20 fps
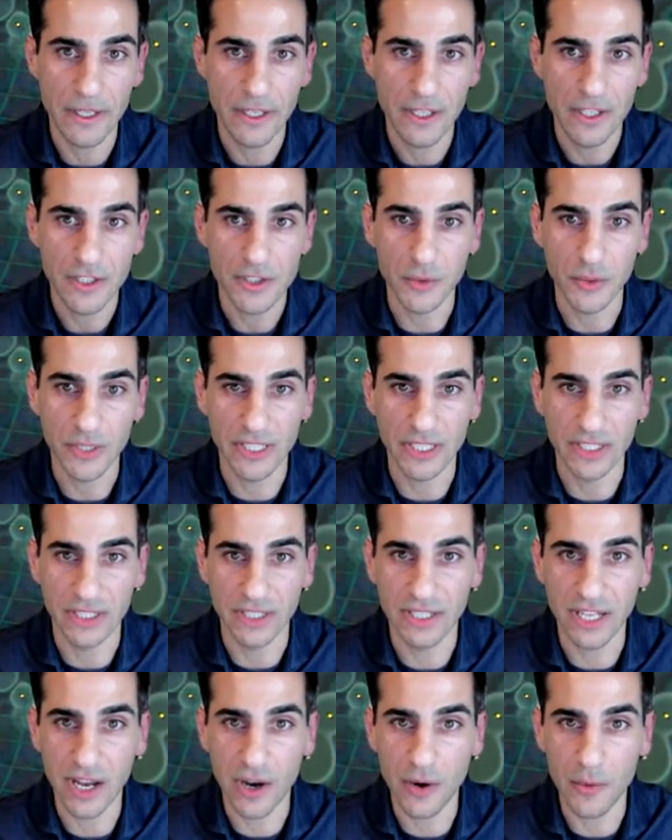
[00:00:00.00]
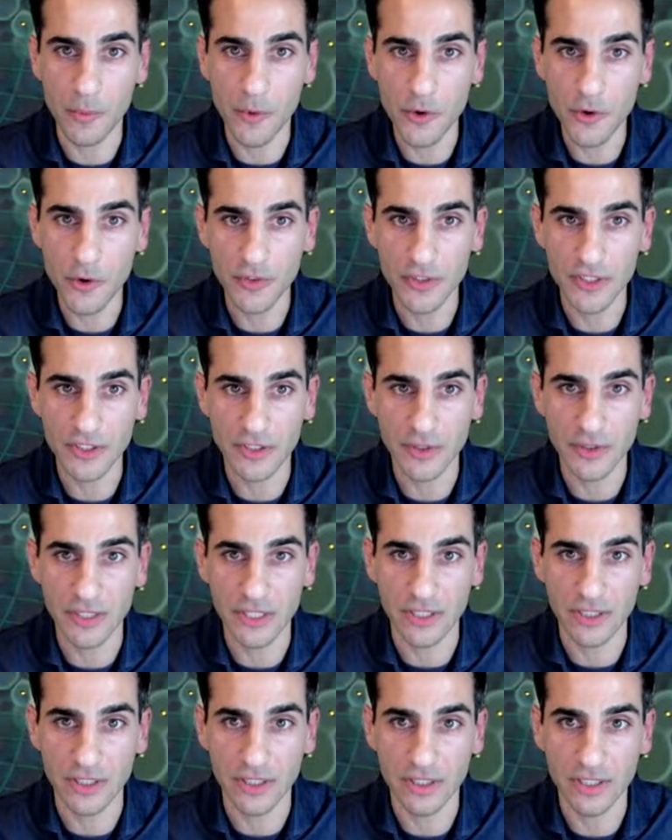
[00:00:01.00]
So we can now move into
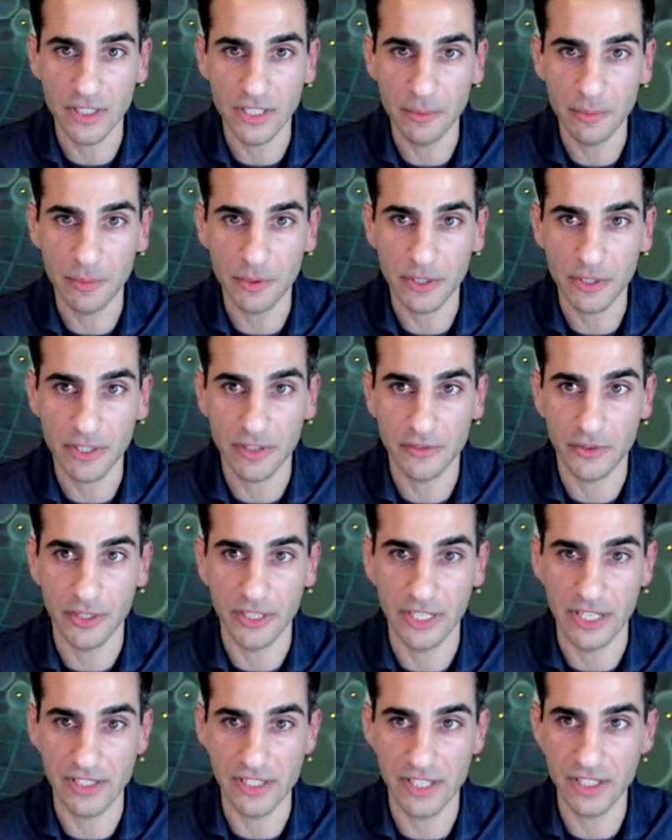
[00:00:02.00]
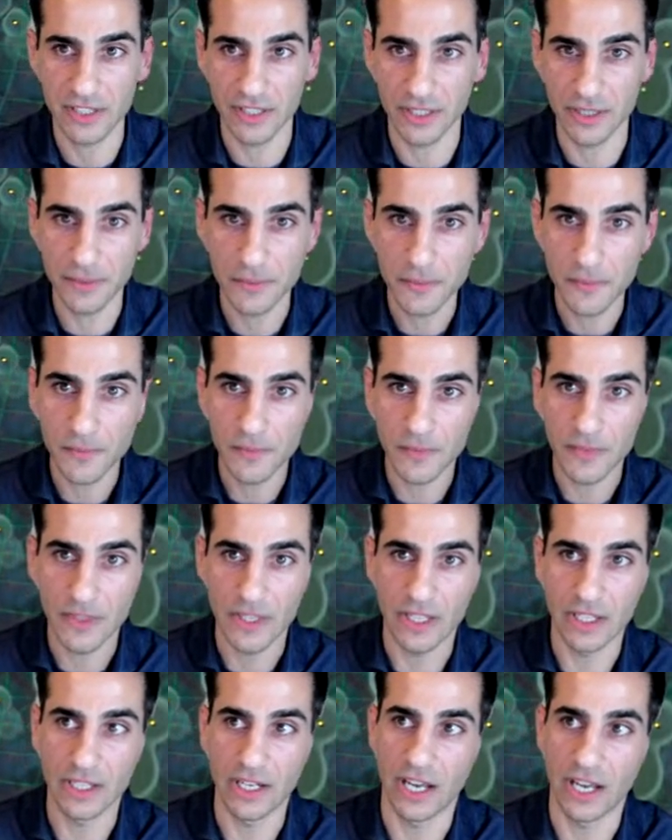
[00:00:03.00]
the EBook of reionization
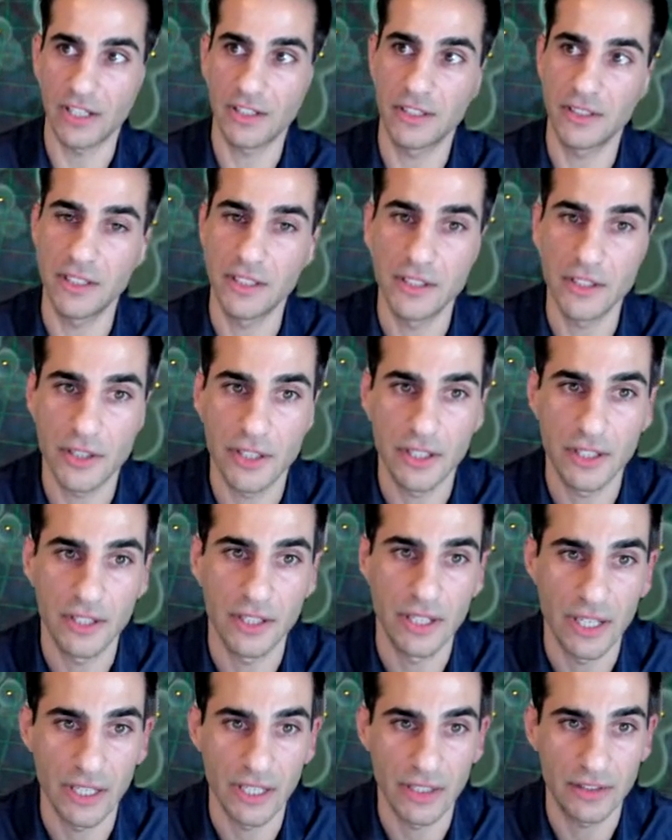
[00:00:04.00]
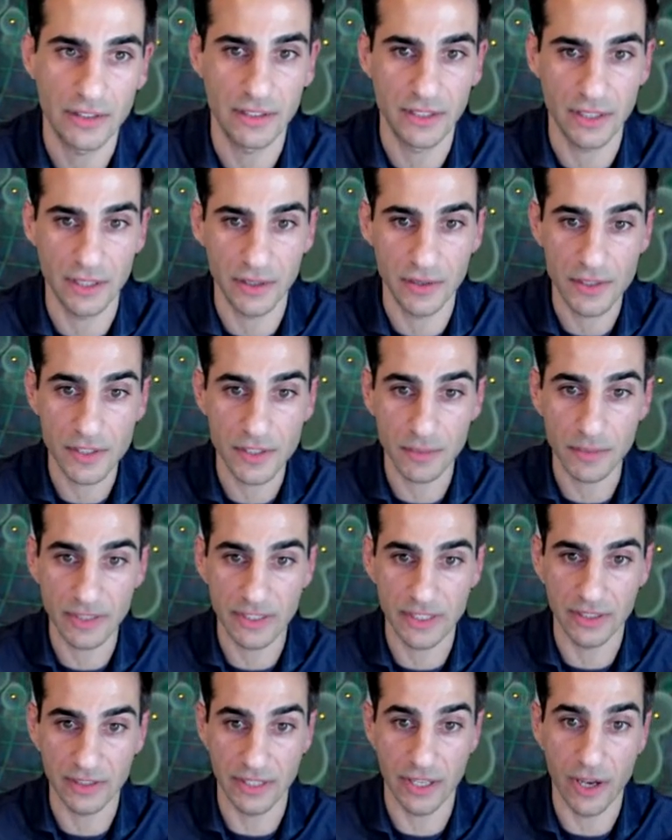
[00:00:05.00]
and actually look at some of
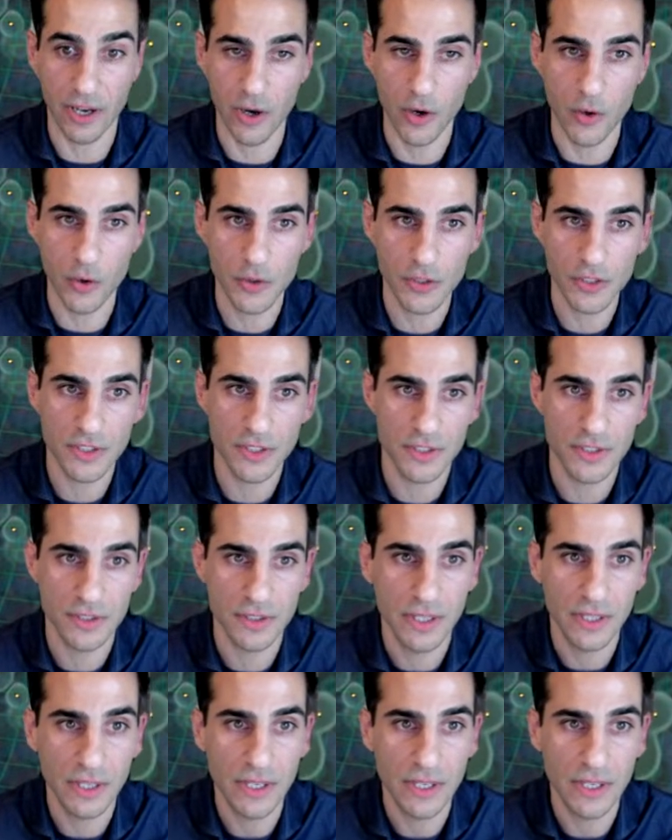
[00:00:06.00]
the hosts.